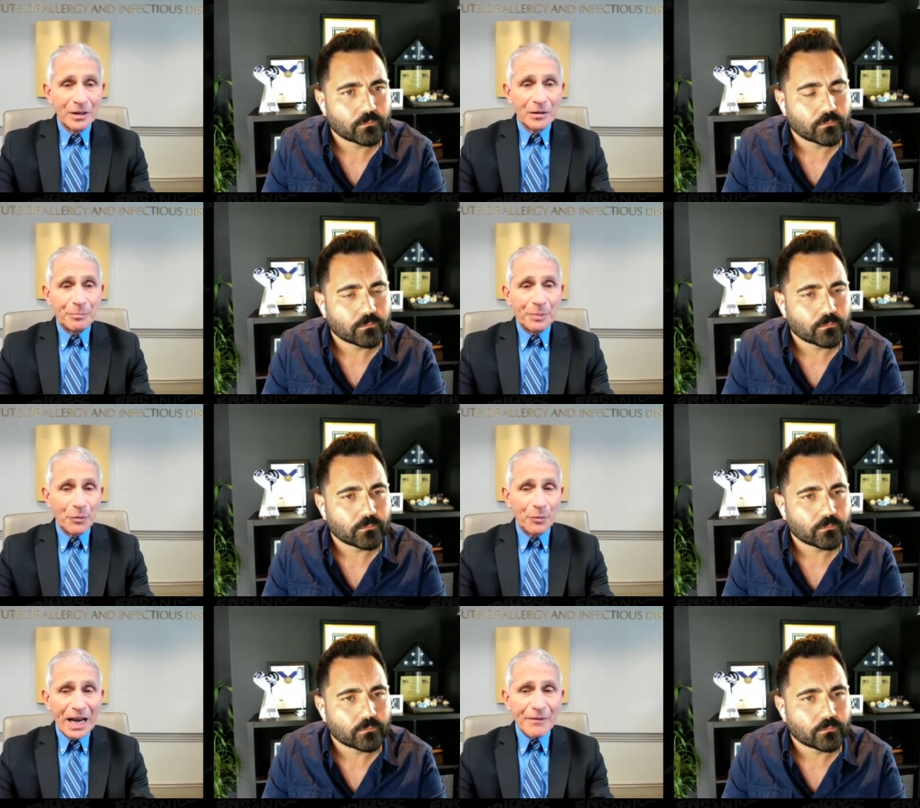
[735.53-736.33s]
Speaker 1: But
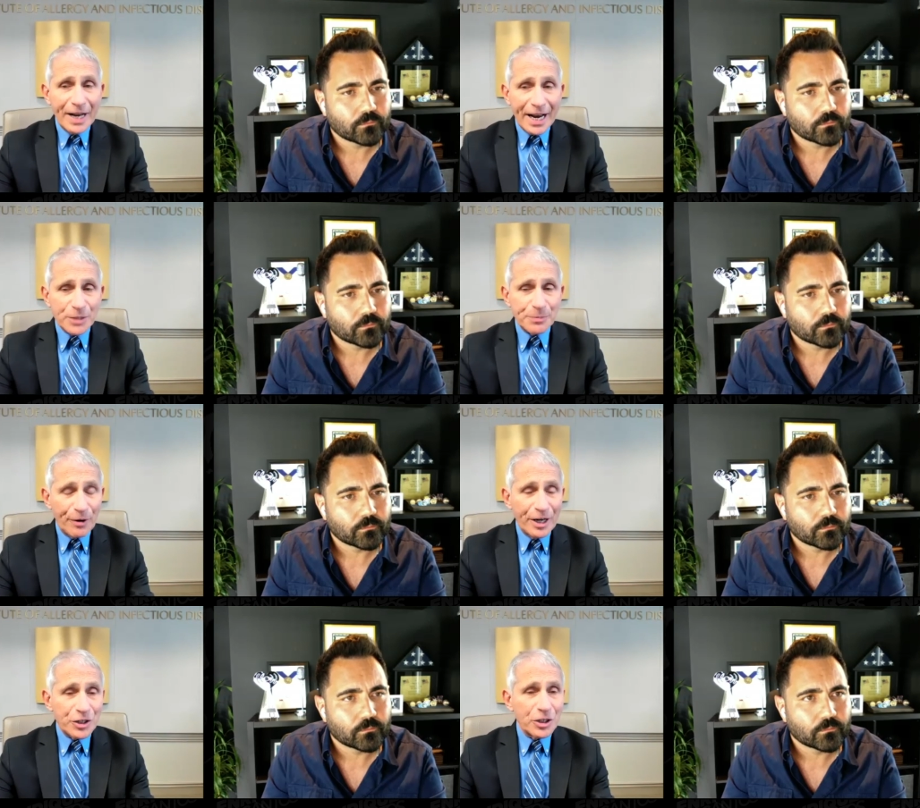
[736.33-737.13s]
we have an
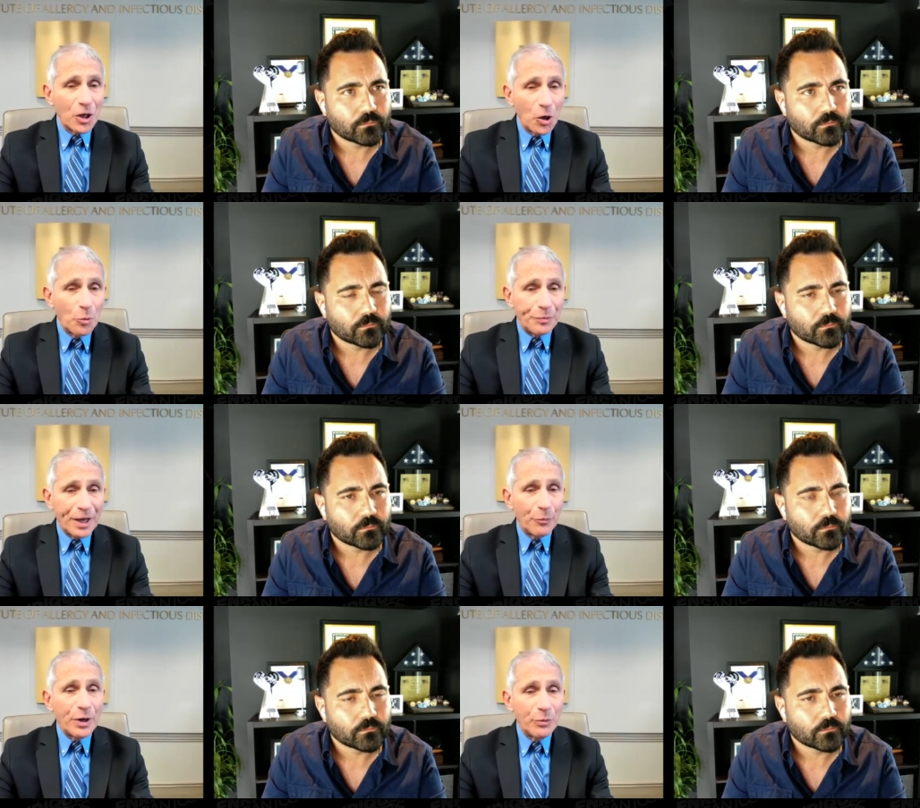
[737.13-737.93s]
aspirational hope that
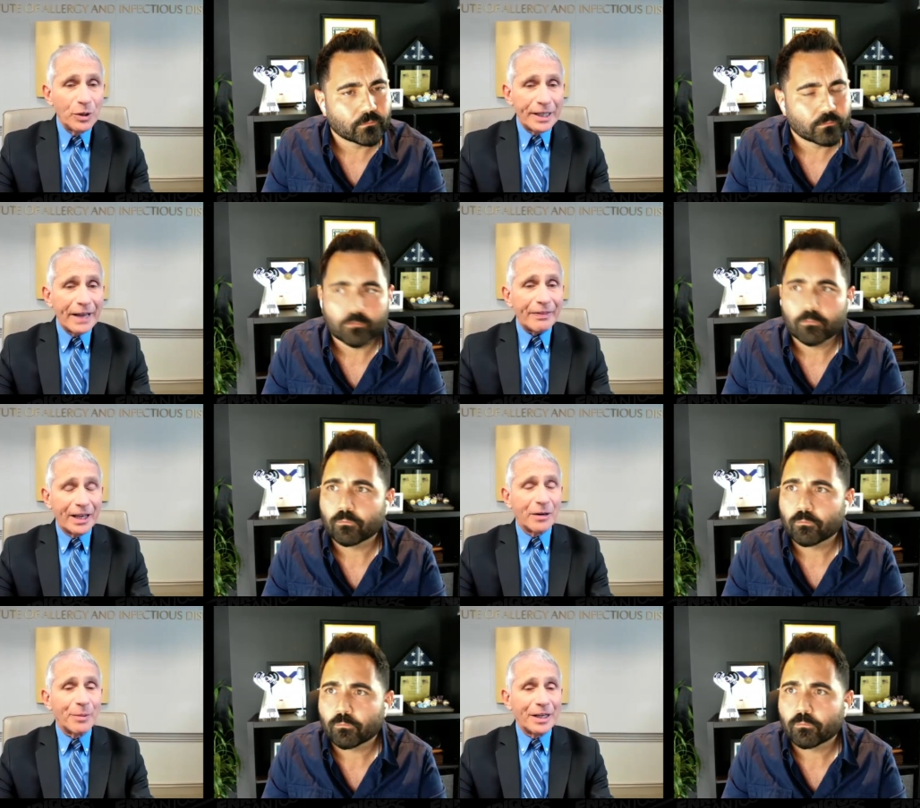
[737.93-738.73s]
we will get
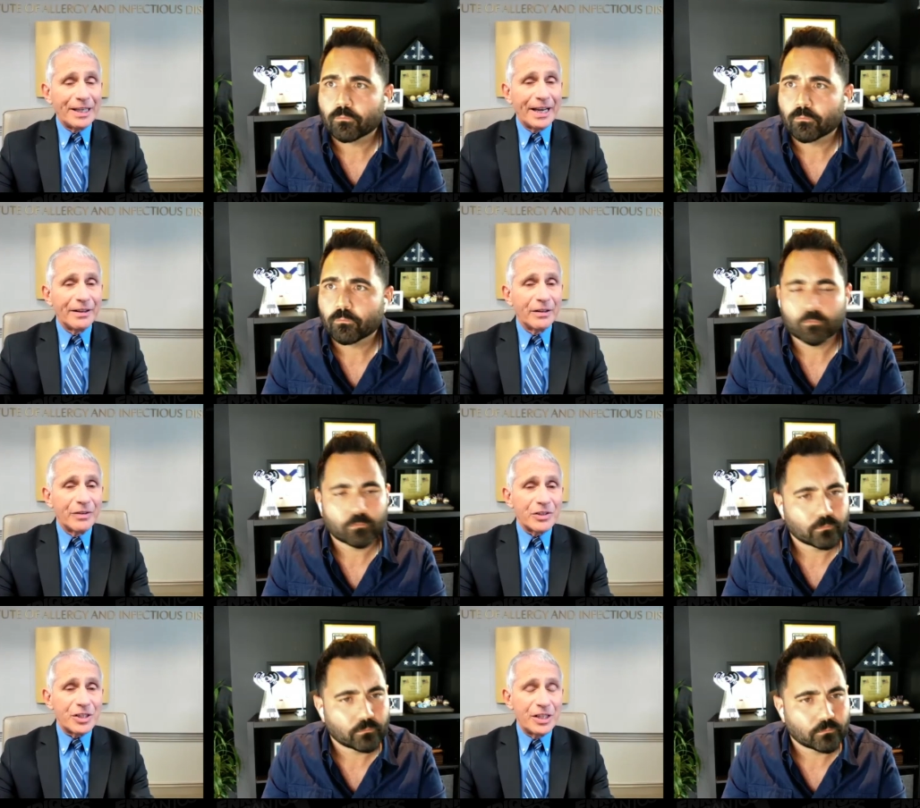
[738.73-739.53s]
there by the end of
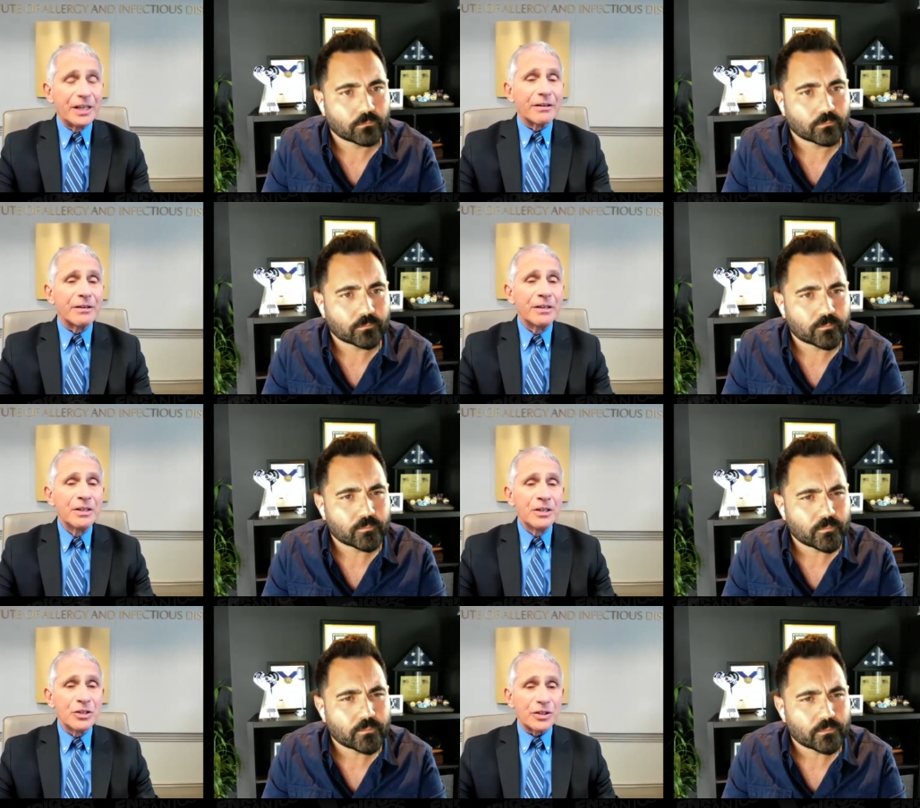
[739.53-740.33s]
this year
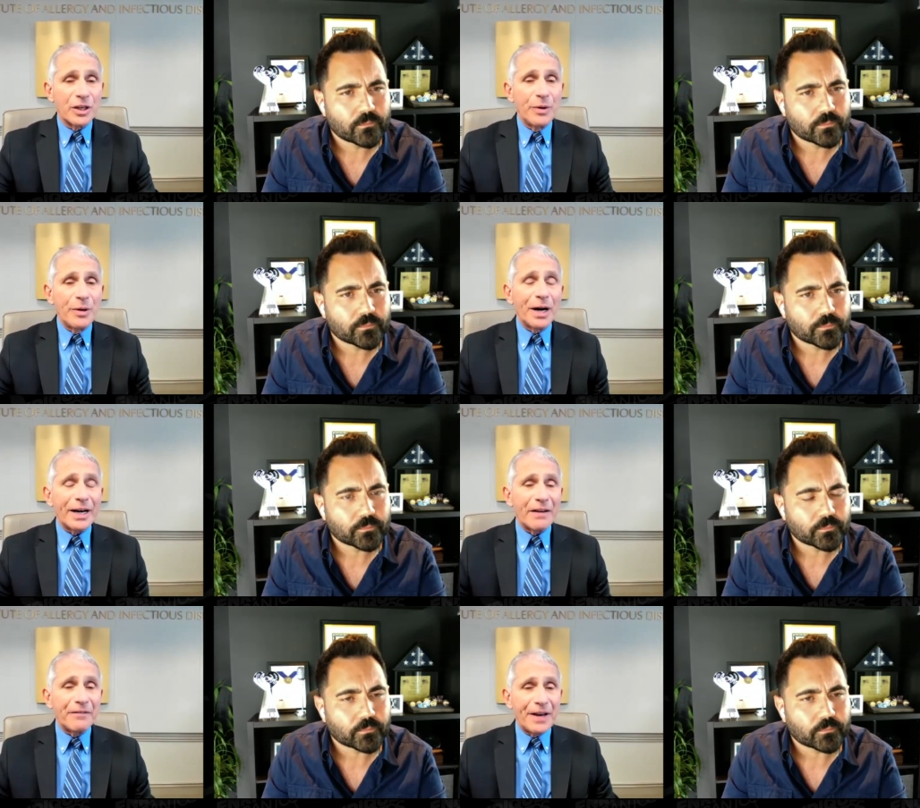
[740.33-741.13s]
so that we might
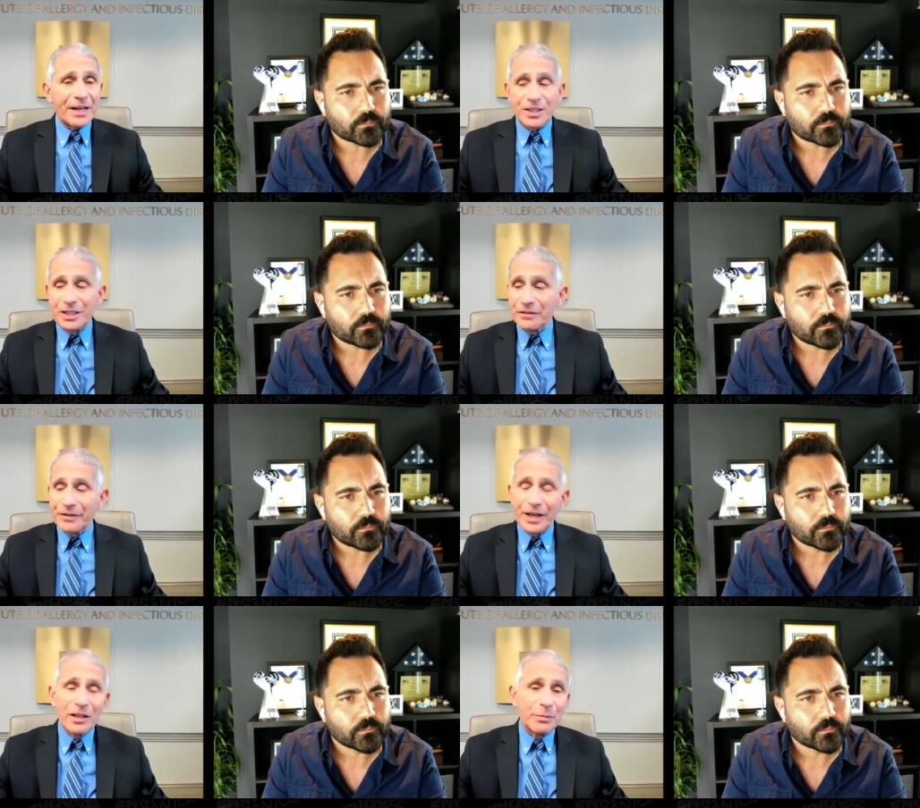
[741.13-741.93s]
have vaccine
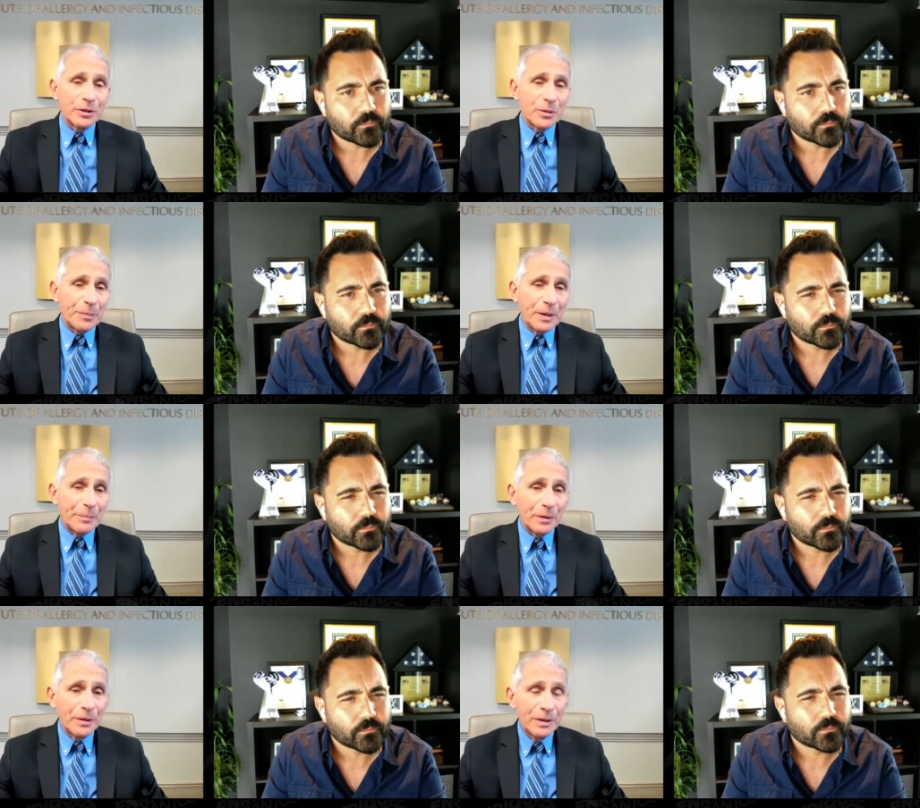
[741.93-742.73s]
available to
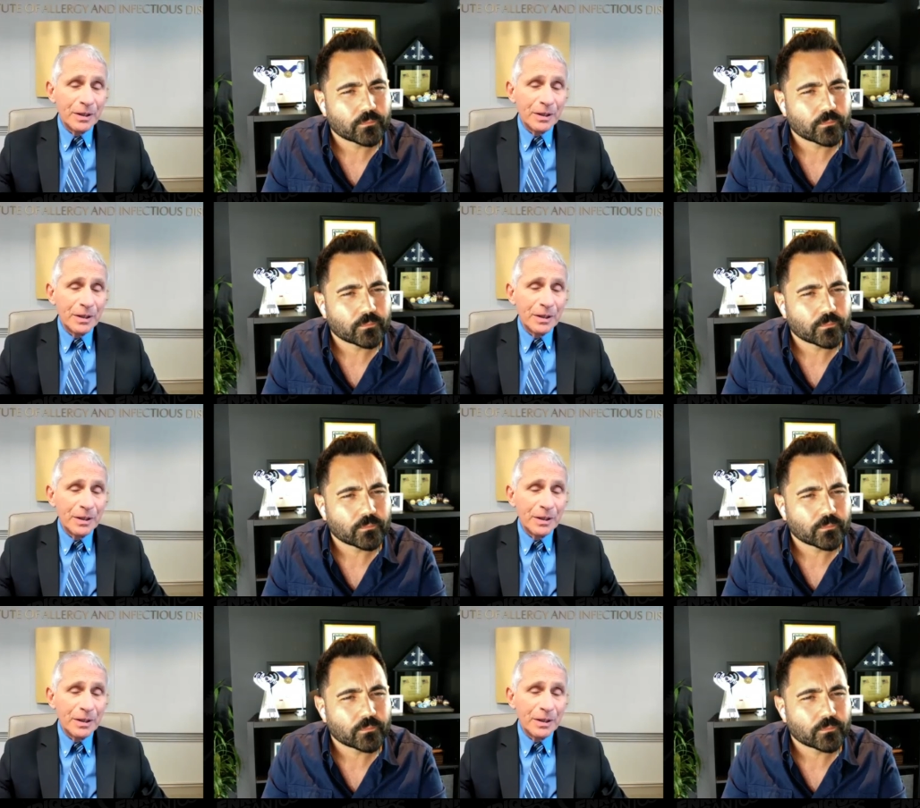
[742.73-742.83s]
people